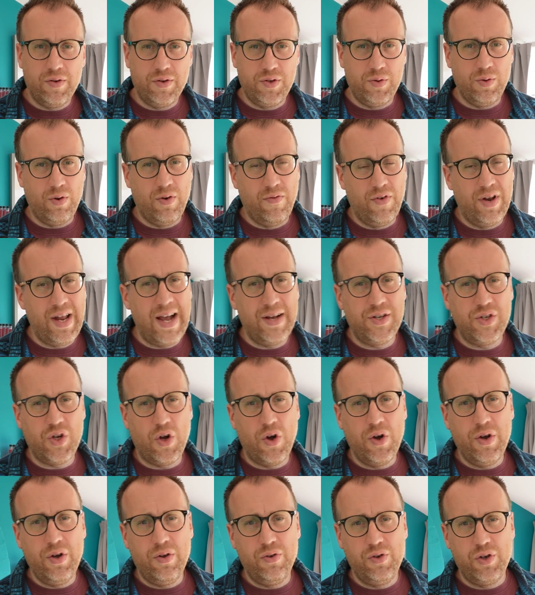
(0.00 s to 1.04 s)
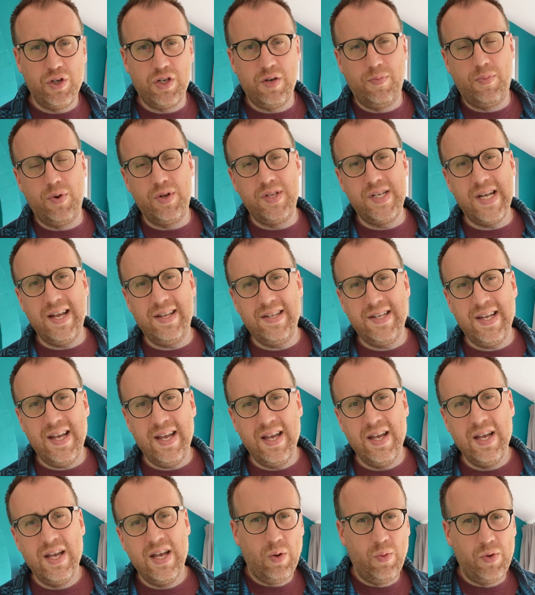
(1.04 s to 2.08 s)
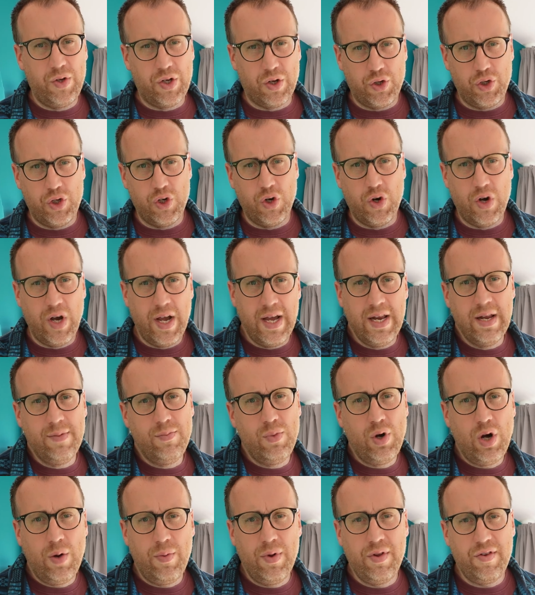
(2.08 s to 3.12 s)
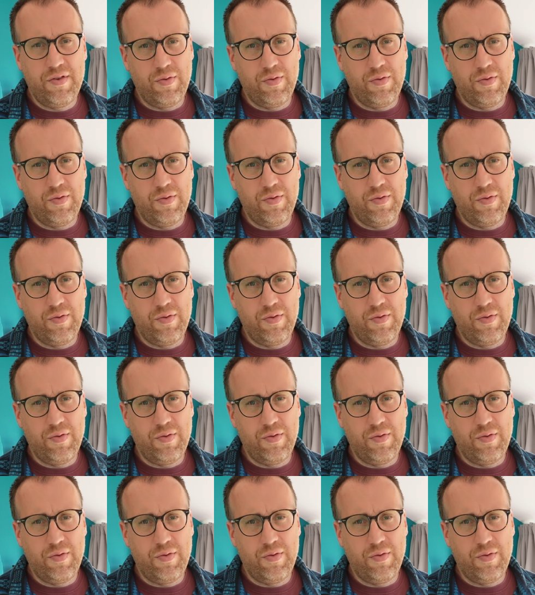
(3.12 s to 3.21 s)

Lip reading: So we're going with a nice oil just to protect it, which I'll show in a moment.